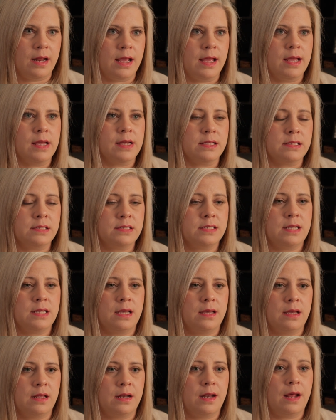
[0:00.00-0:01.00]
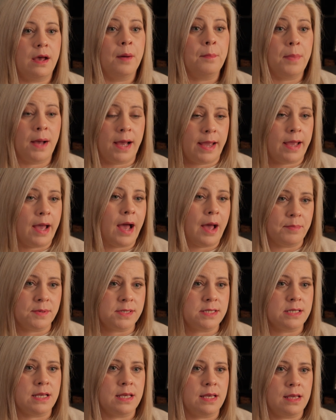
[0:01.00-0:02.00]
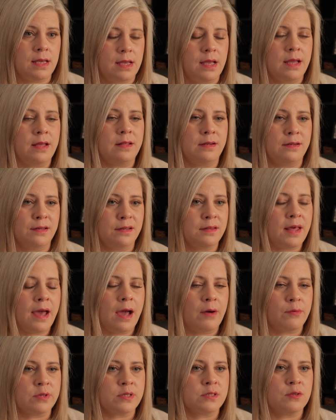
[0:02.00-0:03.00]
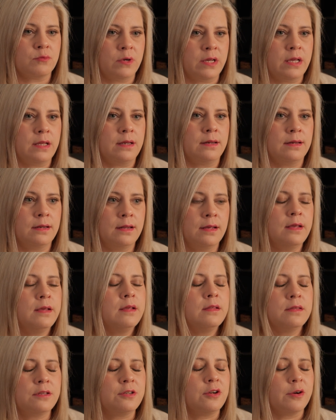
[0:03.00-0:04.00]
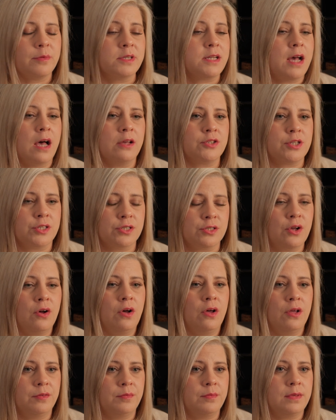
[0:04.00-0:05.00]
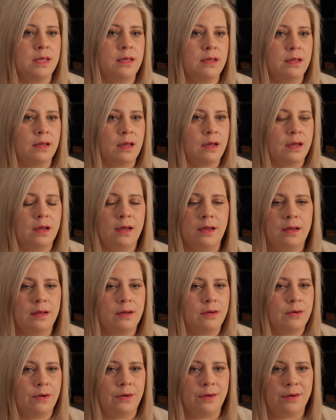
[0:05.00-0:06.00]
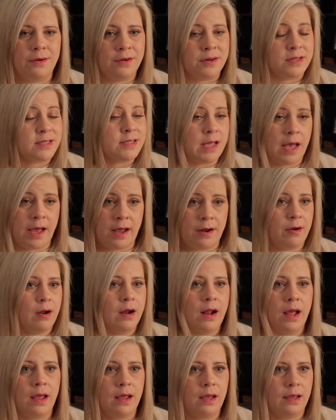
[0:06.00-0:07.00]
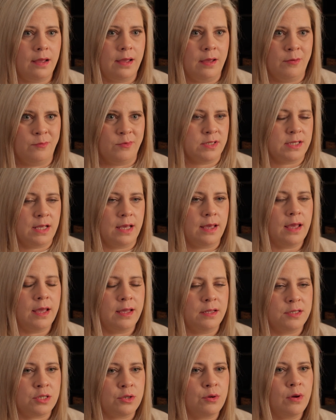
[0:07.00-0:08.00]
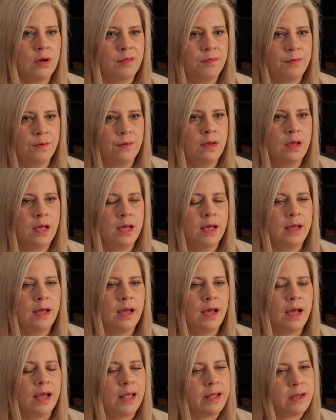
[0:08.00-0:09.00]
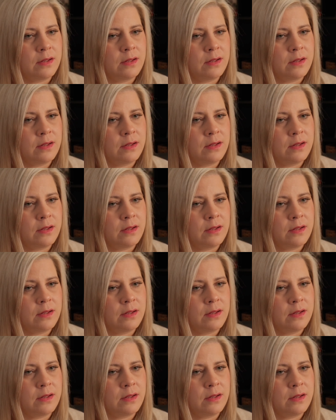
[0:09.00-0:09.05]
and did a biopsy and that was when the dermatologist called me on a Saturday and was like, hey, do you have high